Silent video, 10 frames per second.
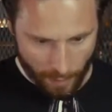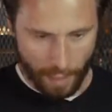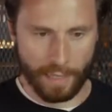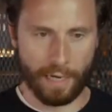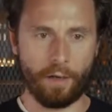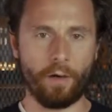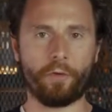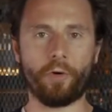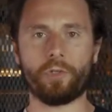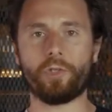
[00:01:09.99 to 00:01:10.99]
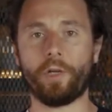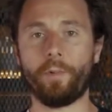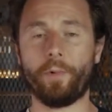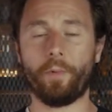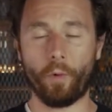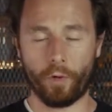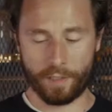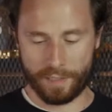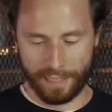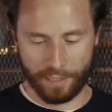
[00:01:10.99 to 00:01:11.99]
And then, of course, Johnnie
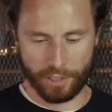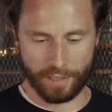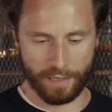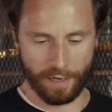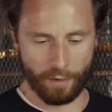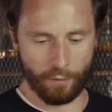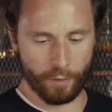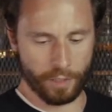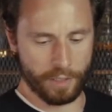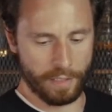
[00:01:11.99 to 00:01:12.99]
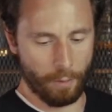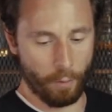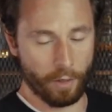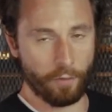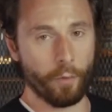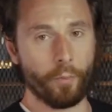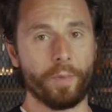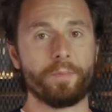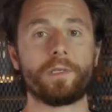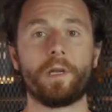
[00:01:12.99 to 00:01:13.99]
Walker's signature sign-off, which is that wonderful
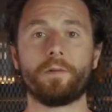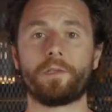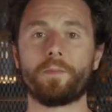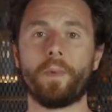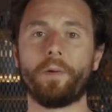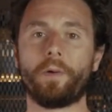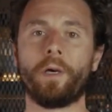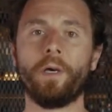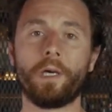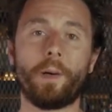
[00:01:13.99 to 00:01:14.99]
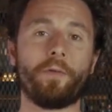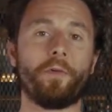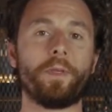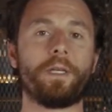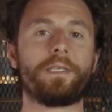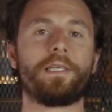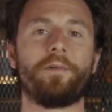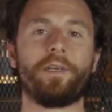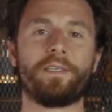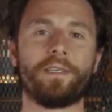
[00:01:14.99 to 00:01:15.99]
brimstone smoke coming from the
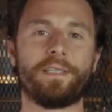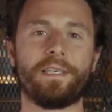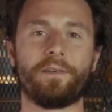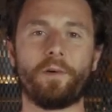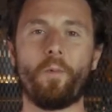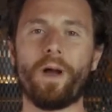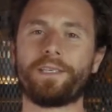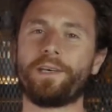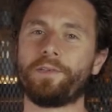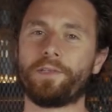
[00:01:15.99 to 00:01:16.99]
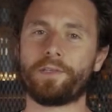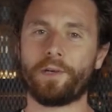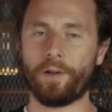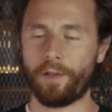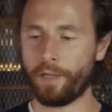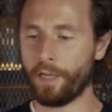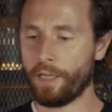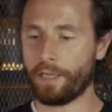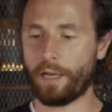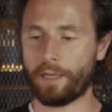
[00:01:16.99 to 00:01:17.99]
distilleries that sit on the west coast of Scotland,
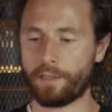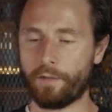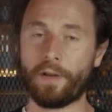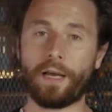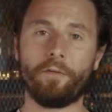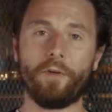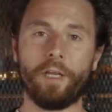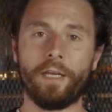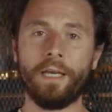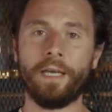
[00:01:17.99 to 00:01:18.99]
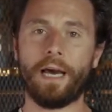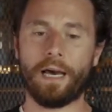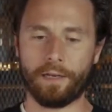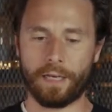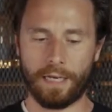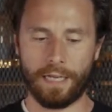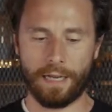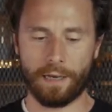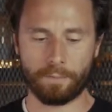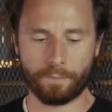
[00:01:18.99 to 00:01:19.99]
the likes of Lagavulin and
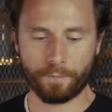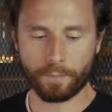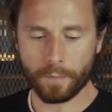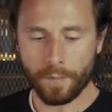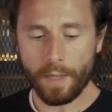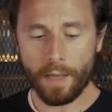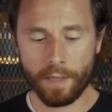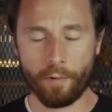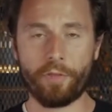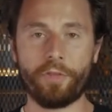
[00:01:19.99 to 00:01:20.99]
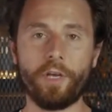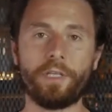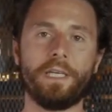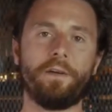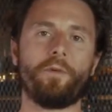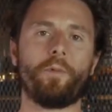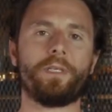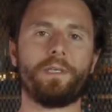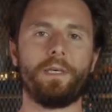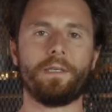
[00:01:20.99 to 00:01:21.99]
Caol. There are 30 different
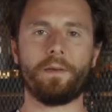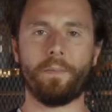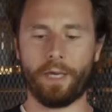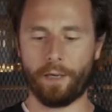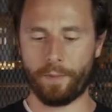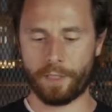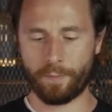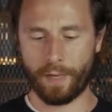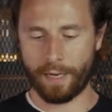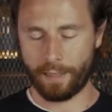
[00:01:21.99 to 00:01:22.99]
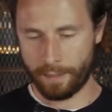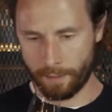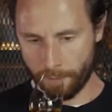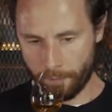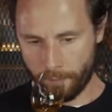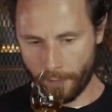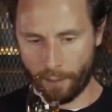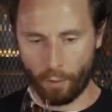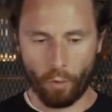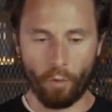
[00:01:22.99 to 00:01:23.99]
whiskies that make up this blend,
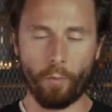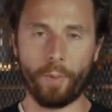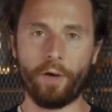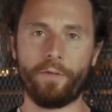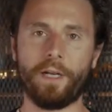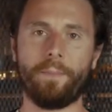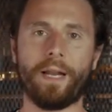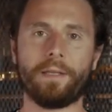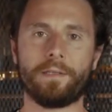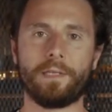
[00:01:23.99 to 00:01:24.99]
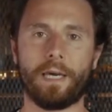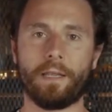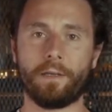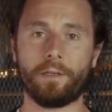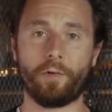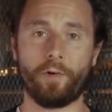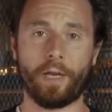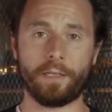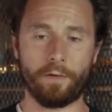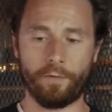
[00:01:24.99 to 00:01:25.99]
and all perfectly balanced together to
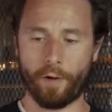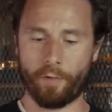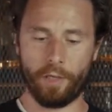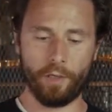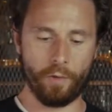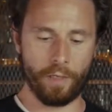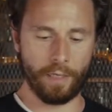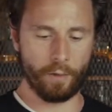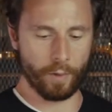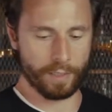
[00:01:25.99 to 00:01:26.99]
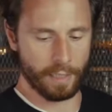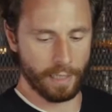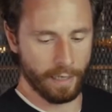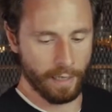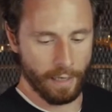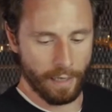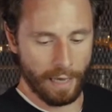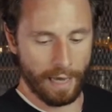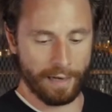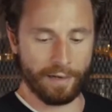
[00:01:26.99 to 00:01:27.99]
create a very unique whiskey
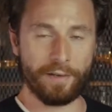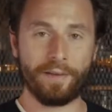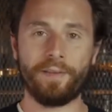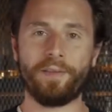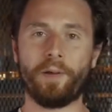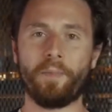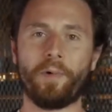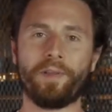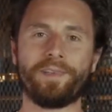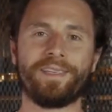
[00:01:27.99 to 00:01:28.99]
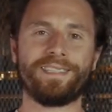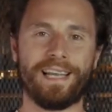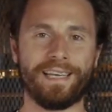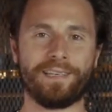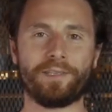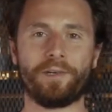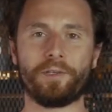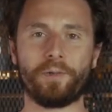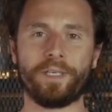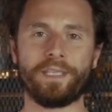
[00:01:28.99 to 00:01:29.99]
and the #1 selling
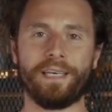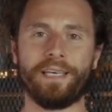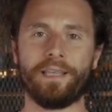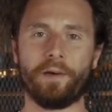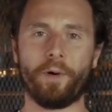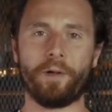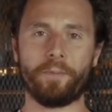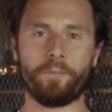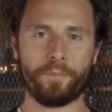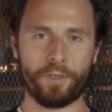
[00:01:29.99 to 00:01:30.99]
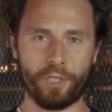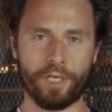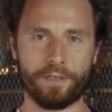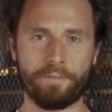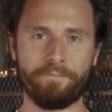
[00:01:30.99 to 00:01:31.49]
Scotch whiskey in the world. Cheers.